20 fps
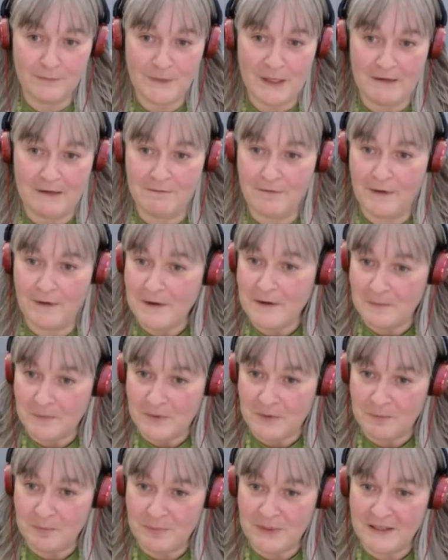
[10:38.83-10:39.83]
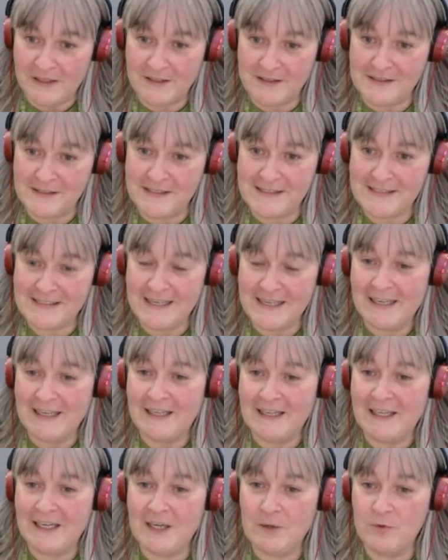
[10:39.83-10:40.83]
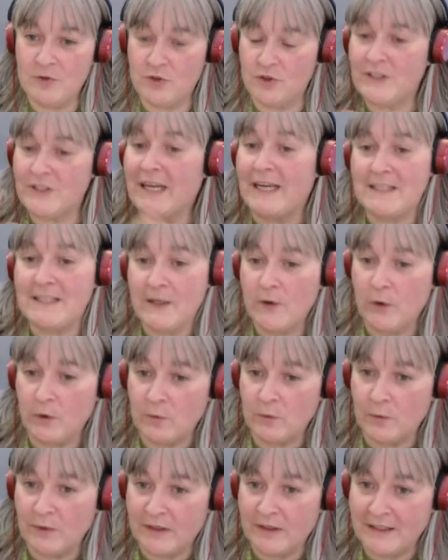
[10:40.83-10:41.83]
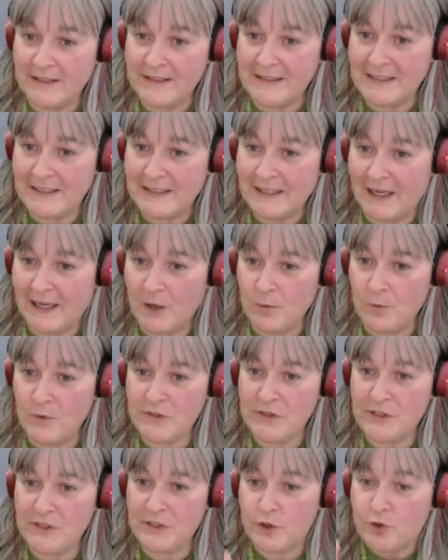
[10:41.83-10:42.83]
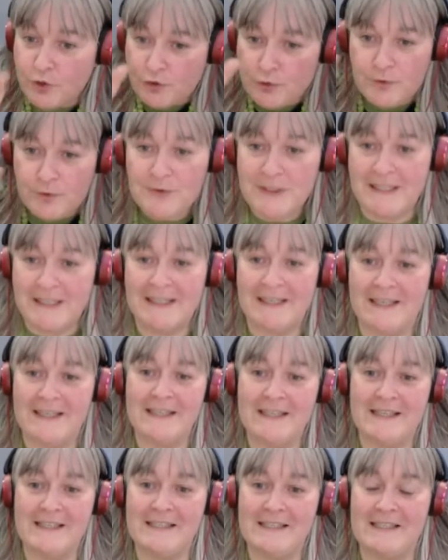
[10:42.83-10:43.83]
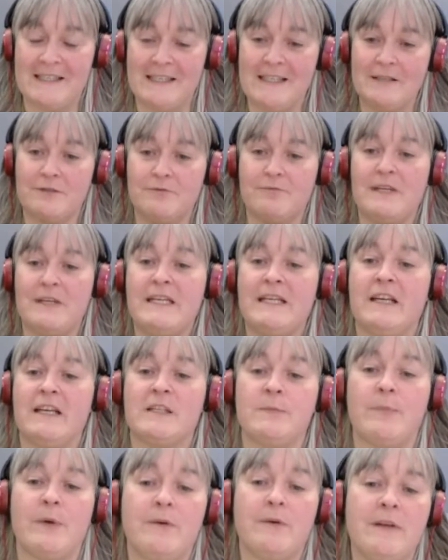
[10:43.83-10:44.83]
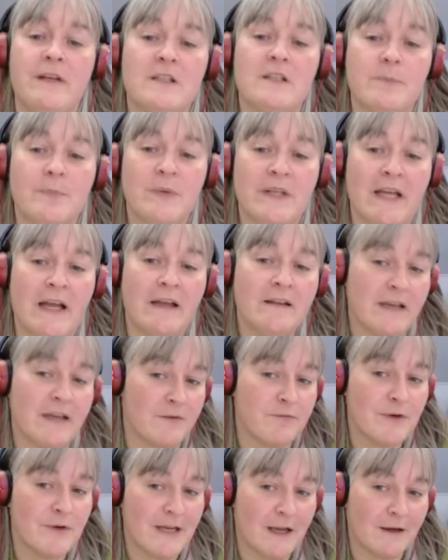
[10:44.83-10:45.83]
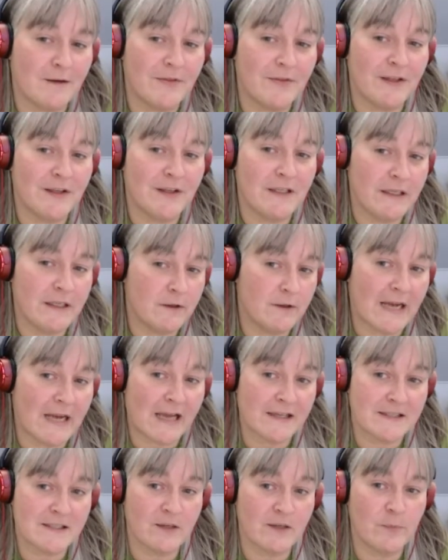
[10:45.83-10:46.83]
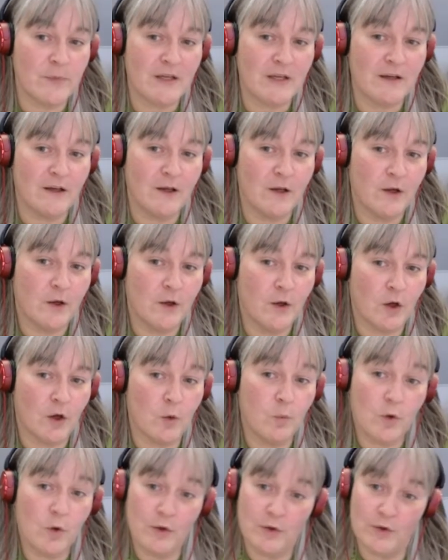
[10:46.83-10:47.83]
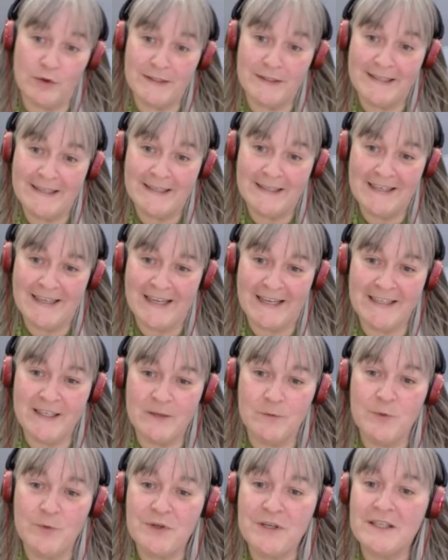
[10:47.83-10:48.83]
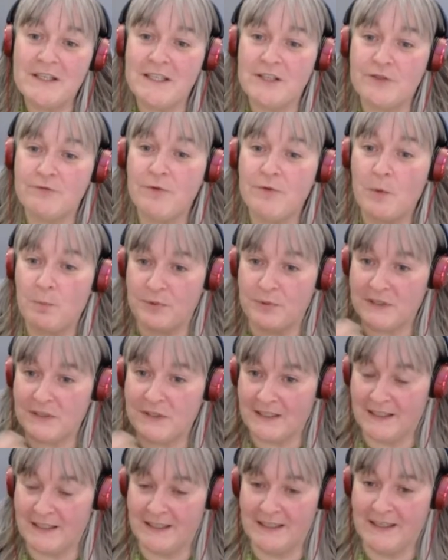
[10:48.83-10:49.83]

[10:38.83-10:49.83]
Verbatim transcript: environment because he was just getting on with it. I wasn't intruding in his in his reading experience, but every now and then he could ask me a word and it wouldn't mm. disrupt